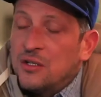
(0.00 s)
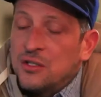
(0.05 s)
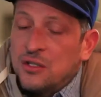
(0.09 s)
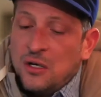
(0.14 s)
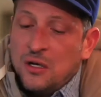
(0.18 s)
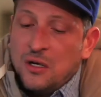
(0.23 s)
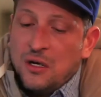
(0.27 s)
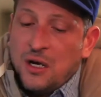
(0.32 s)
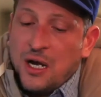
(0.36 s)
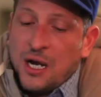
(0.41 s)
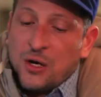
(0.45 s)

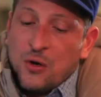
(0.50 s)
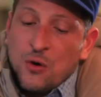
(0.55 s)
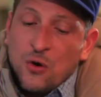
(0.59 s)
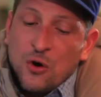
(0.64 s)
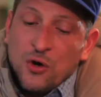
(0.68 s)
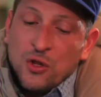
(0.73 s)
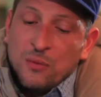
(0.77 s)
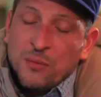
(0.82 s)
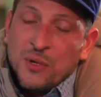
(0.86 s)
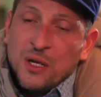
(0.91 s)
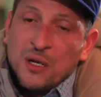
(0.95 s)
I
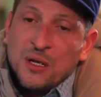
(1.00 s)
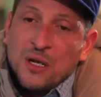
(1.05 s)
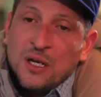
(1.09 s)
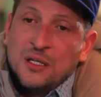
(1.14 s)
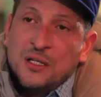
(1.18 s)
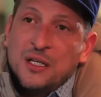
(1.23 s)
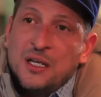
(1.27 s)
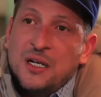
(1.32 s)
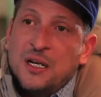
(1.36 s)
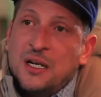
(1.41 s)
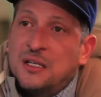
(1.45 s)
called him in
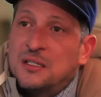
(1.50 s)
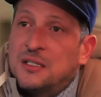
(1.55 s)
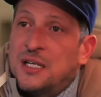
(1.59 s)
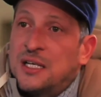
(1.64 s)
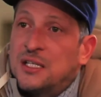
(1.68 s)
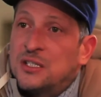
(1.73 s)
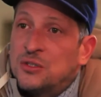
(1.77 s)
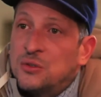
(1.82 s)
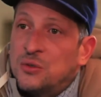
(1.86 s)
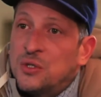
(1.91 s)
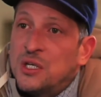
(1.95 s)
London, and I was
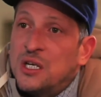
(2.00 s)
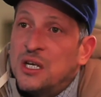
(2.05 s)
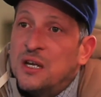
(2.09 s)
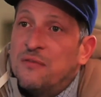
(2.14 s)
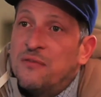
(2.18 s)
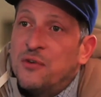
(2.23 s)
like, Suki,